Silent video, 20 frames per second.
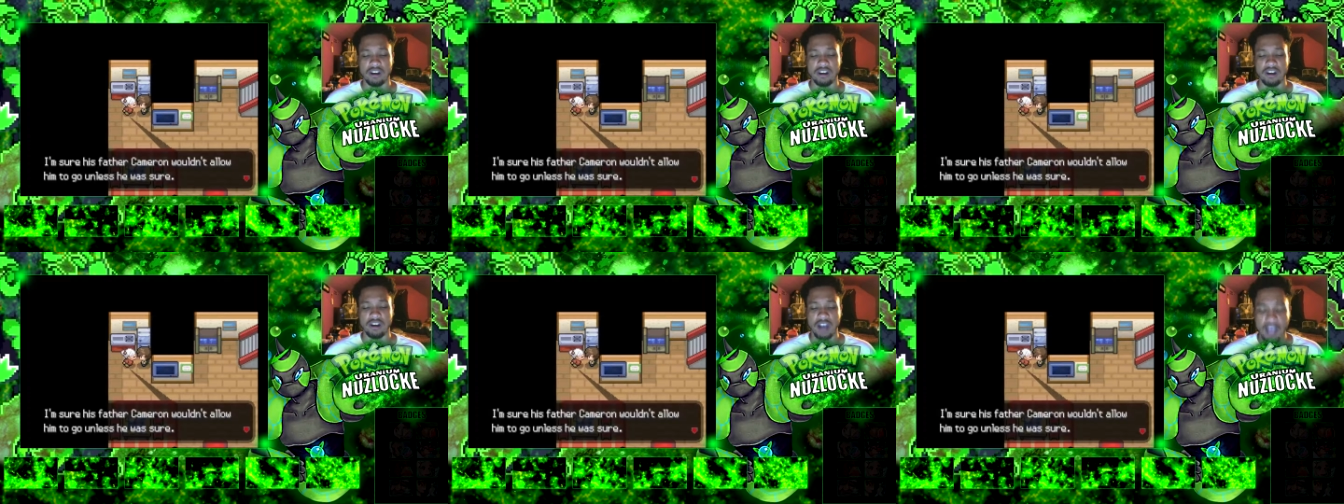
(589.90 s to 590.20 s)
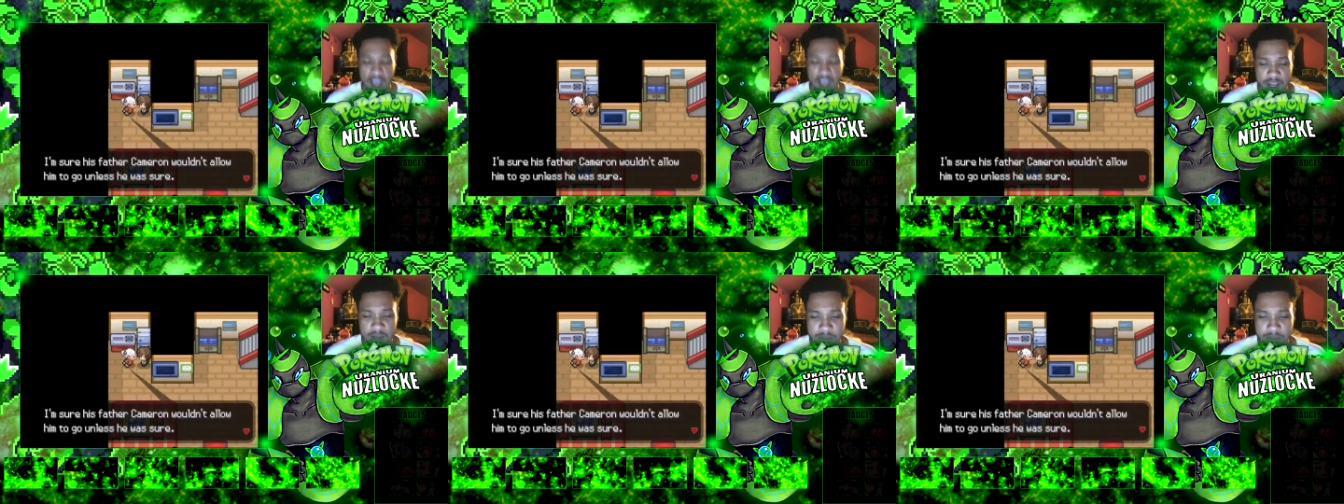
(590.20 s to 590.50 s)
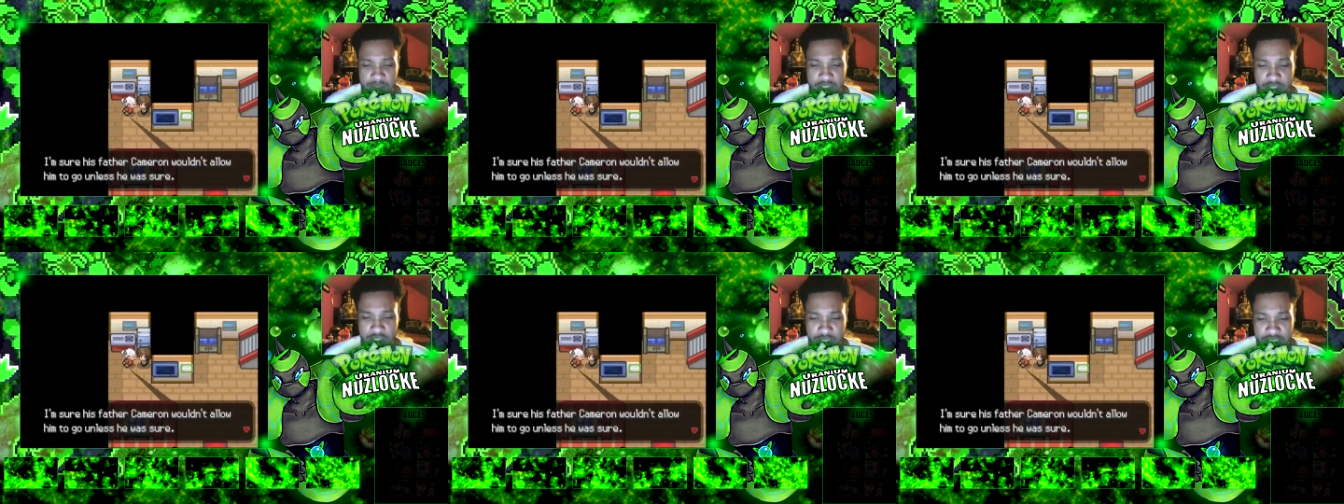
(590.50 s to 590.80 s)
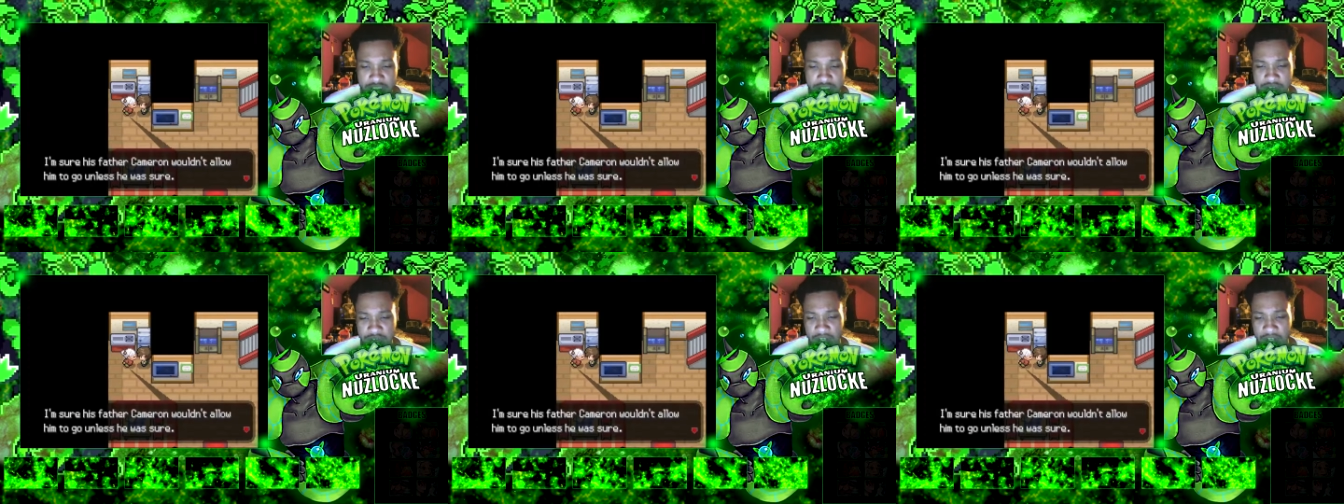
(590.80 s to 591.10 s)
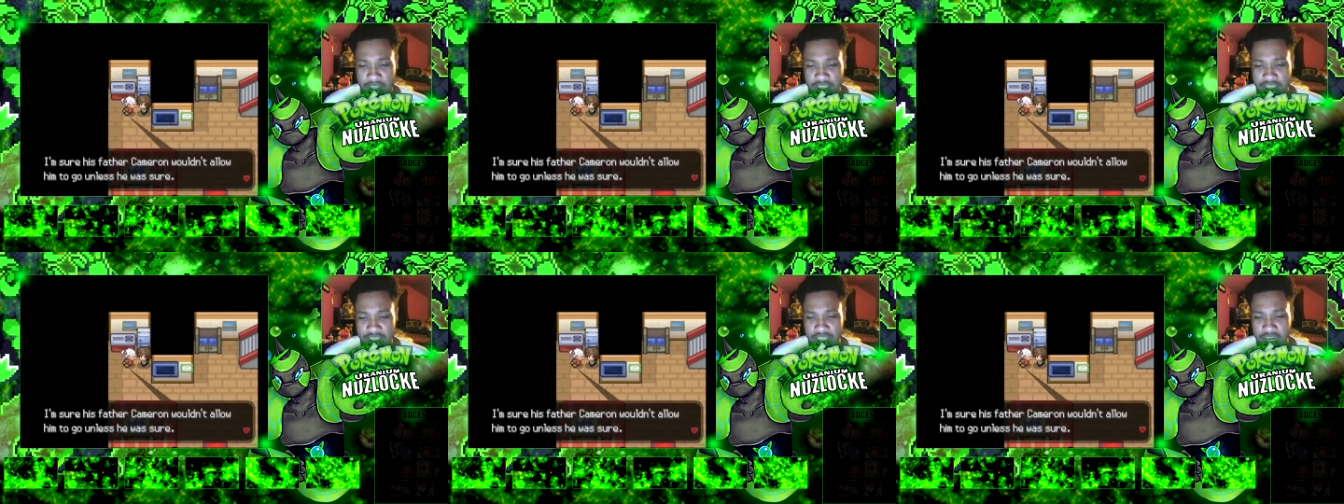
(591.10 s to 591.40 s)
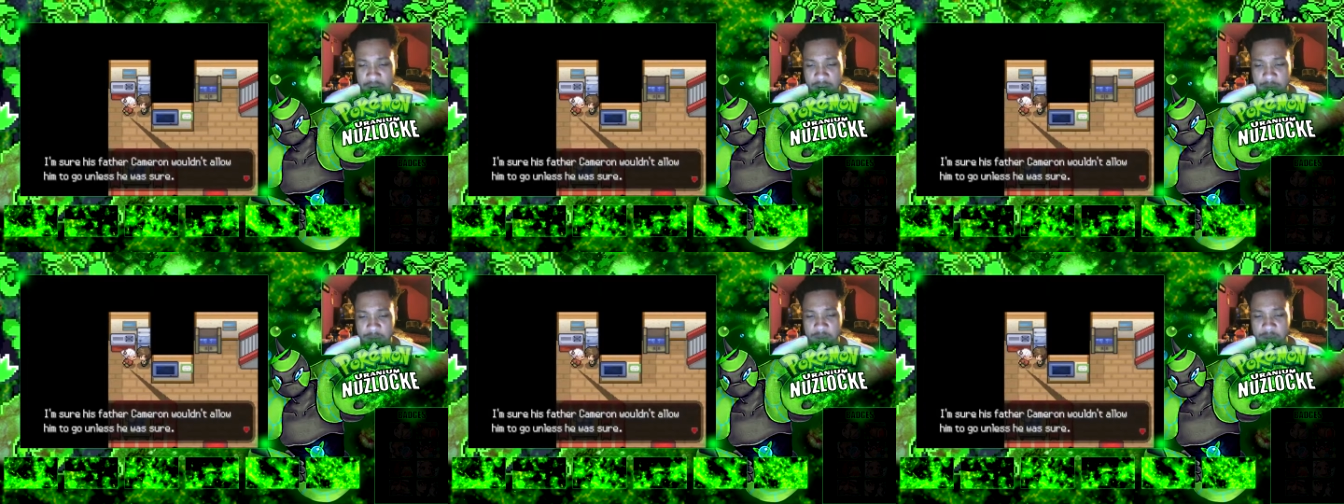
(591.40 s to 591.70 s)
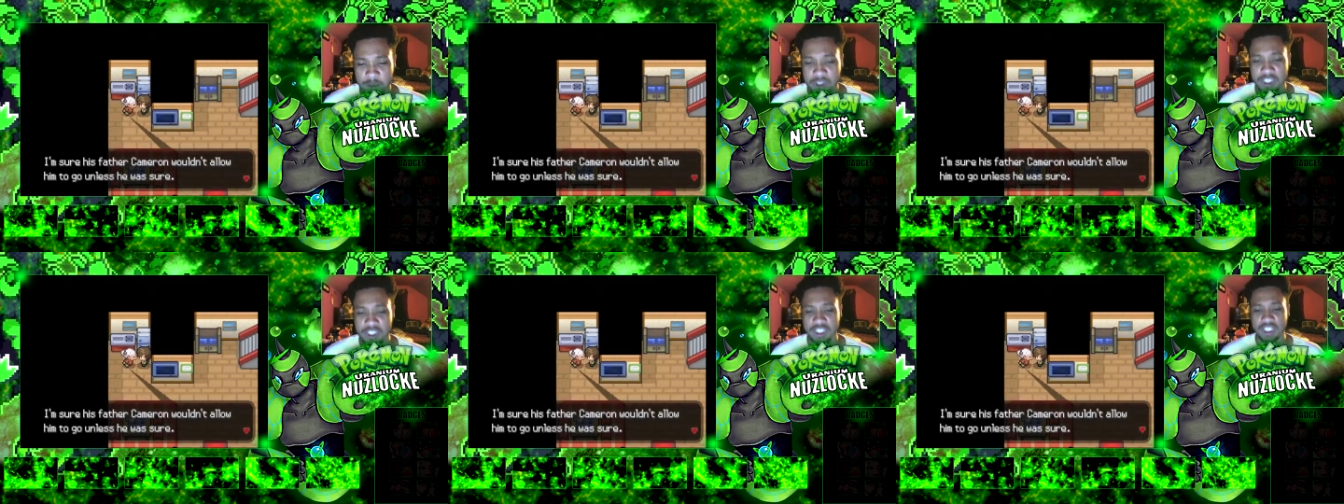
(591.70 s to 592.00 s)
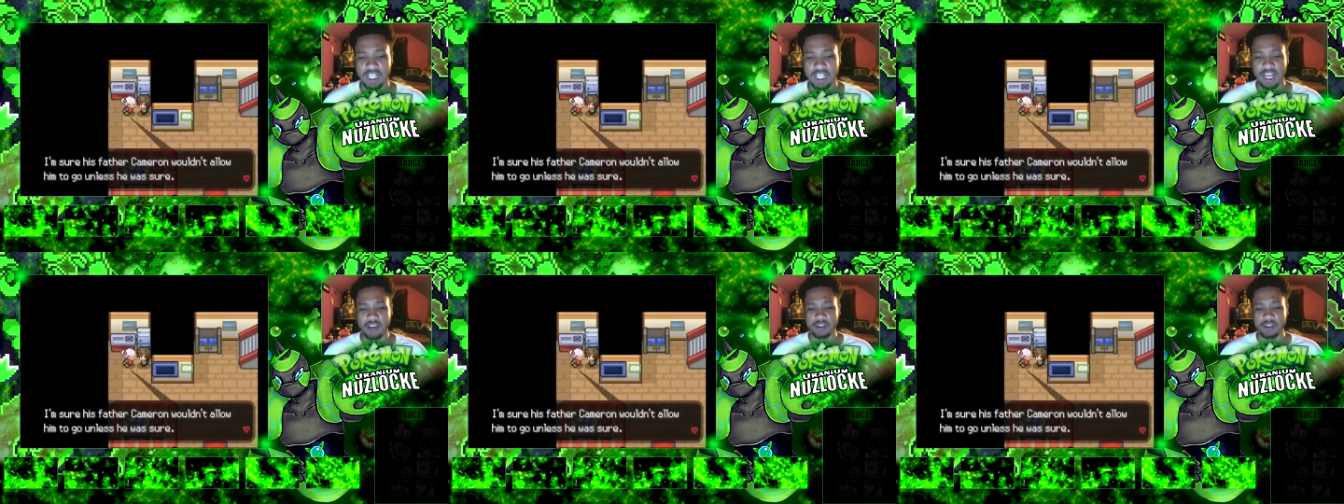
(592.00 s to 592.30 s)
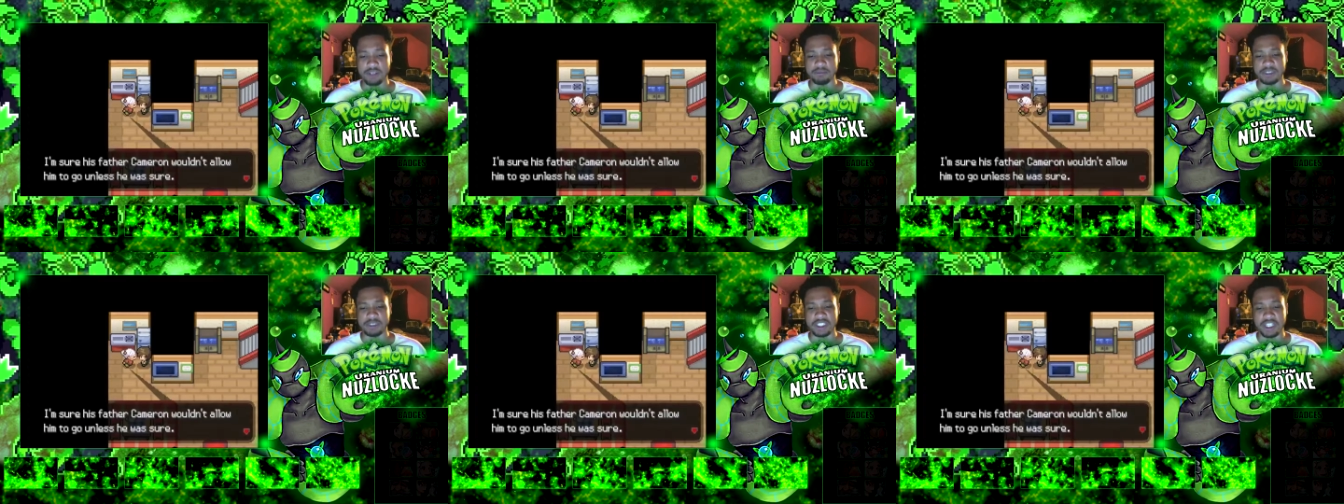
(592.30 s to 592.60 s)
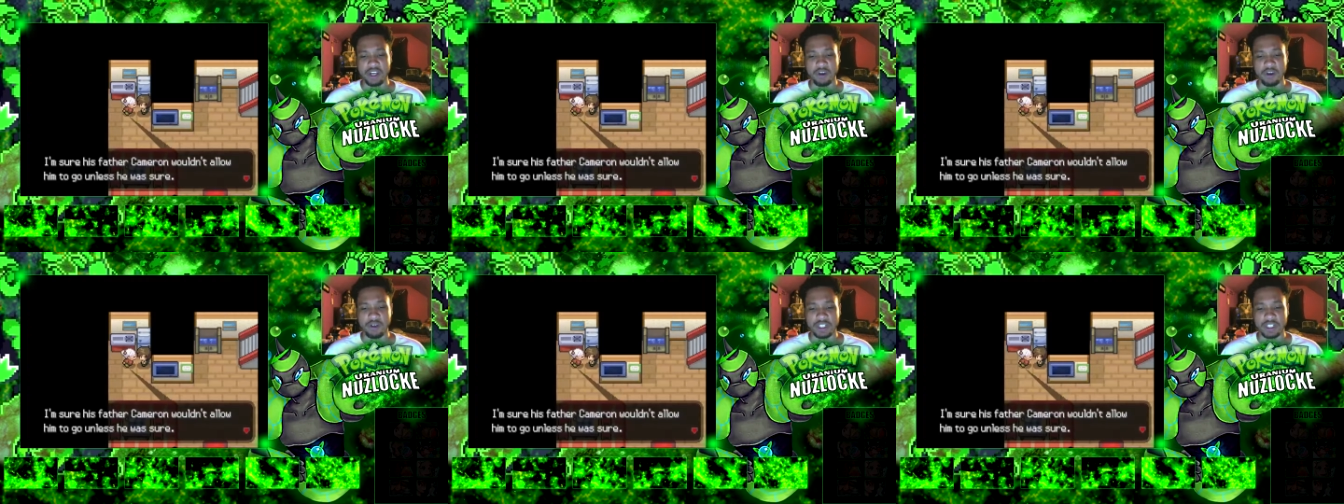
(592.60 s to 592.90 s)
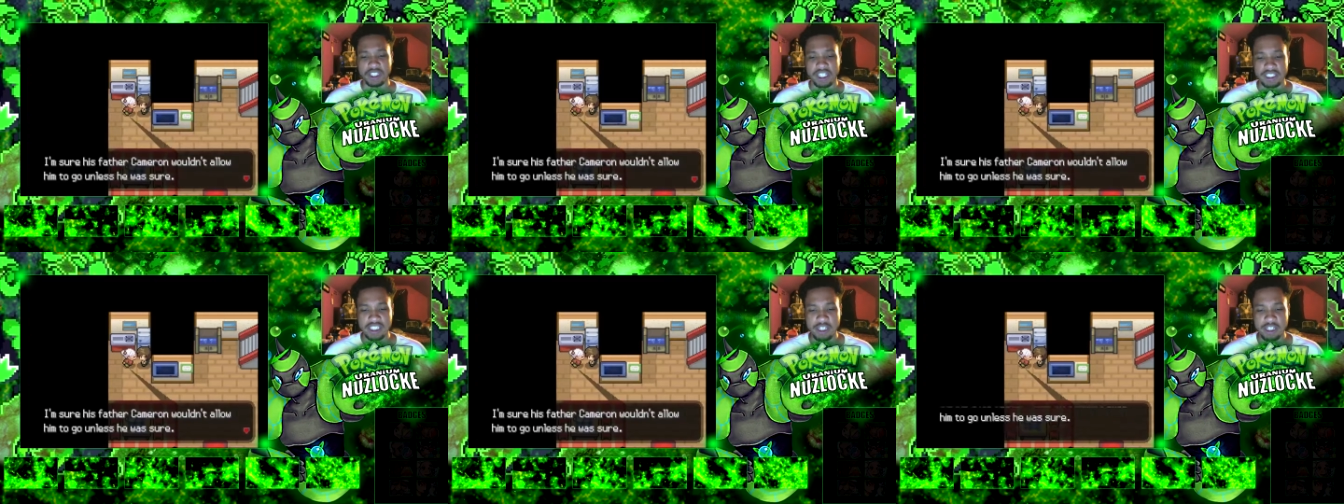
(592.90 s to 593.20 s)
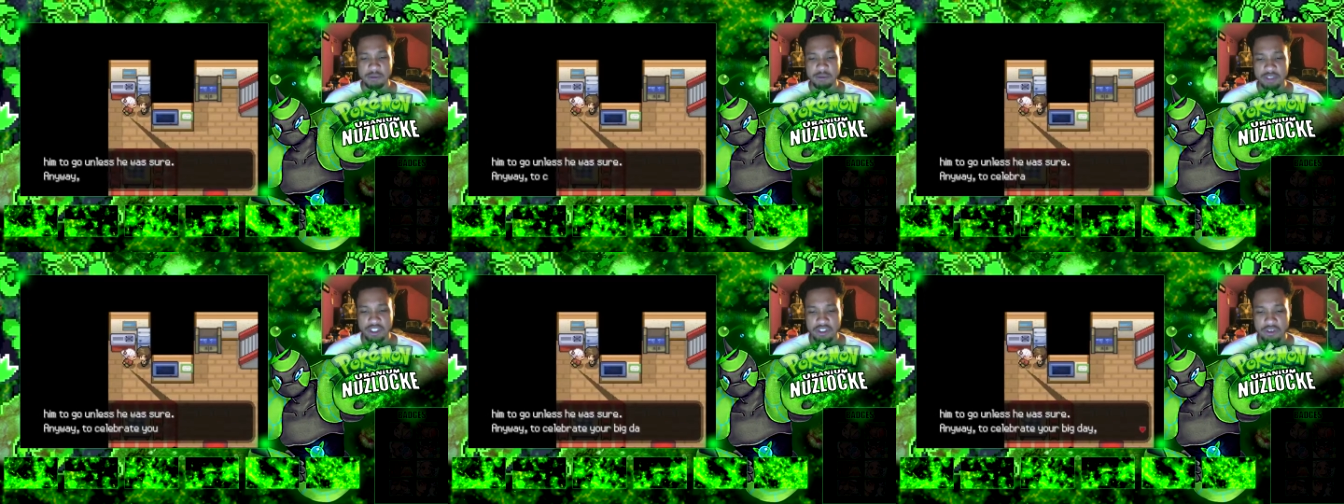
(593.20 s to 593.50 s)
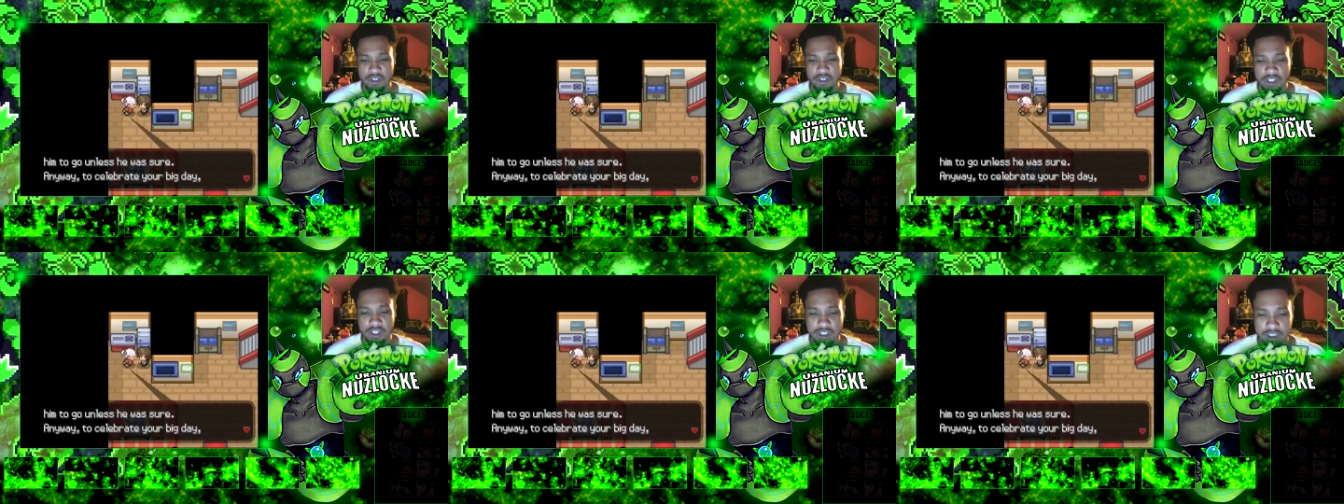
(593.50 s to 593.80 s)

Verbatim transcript: I'm sure his father Cameron wouldn't allow him to go unless he was sure.